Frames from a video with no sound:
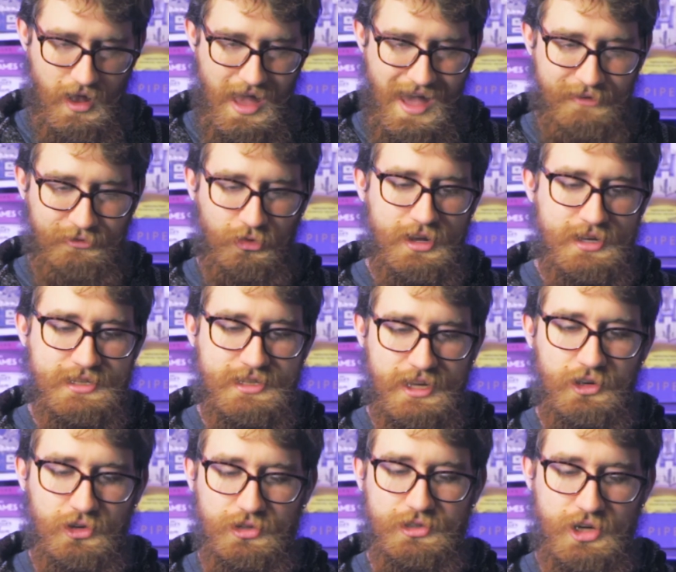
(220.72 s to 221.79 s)
Every
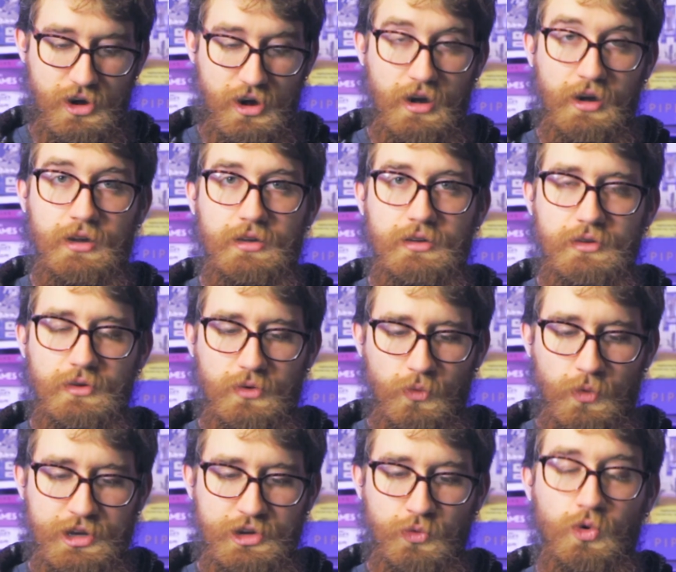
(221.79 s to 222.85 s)
single turn,
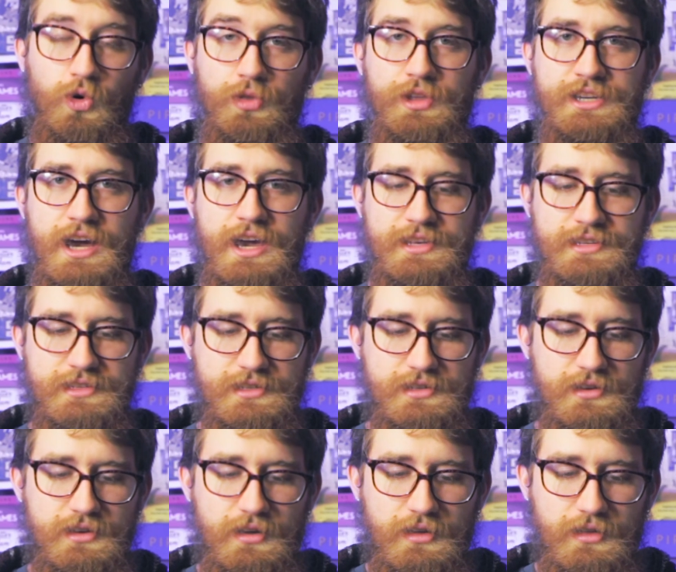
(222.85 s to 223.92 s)
when you roll the dice,
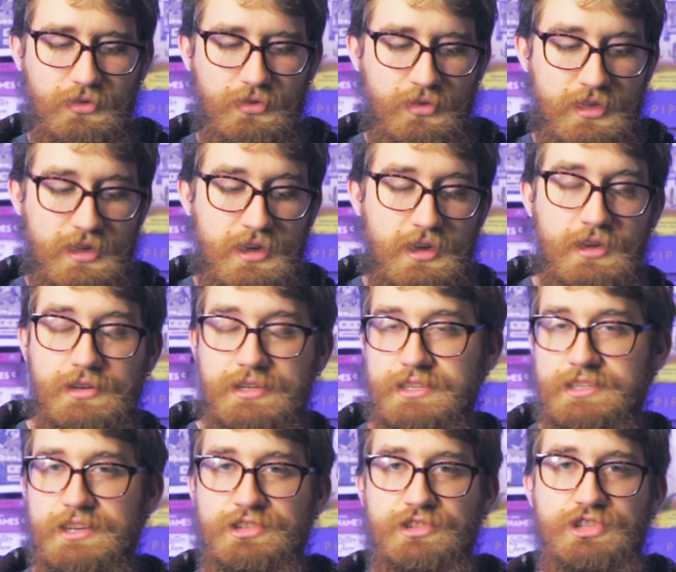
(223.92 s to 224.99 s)
the
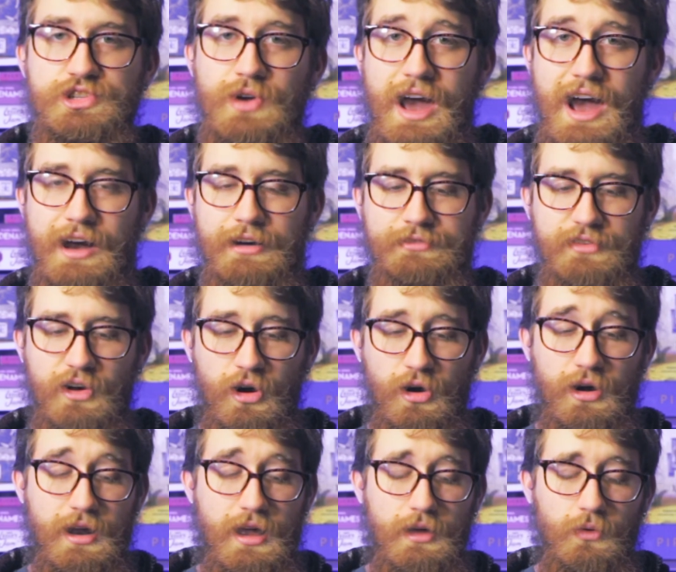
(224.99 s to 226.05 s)
decisions you have
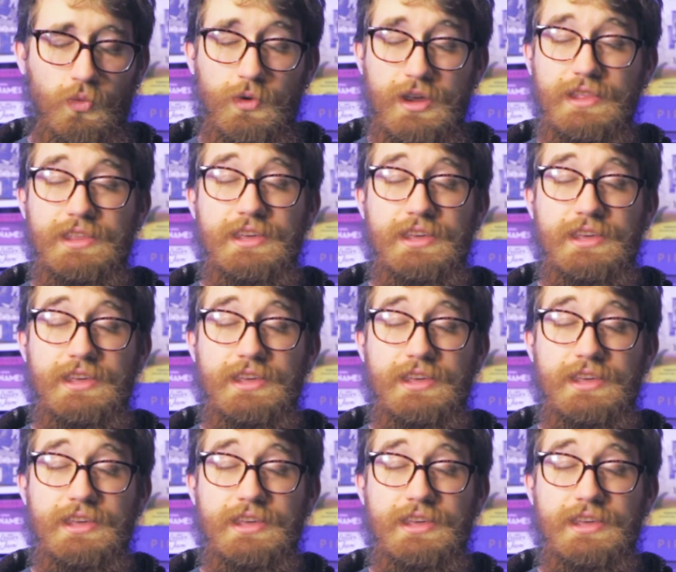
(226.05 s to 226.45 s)
are really